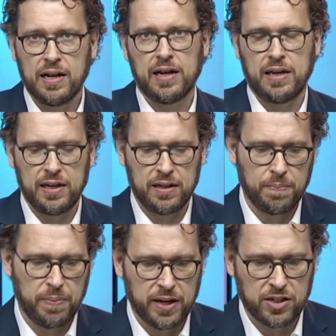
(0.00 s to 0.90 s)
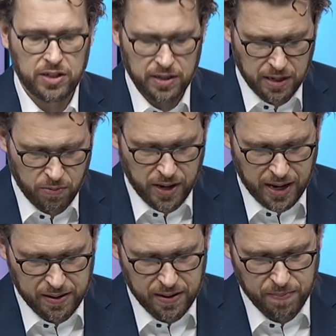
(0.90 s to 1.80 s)
like in the page that we
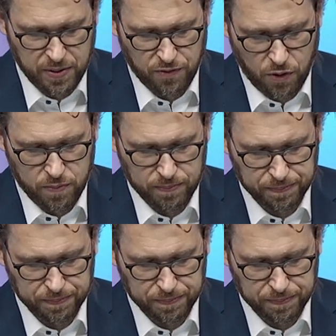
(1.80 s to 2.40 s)
had before.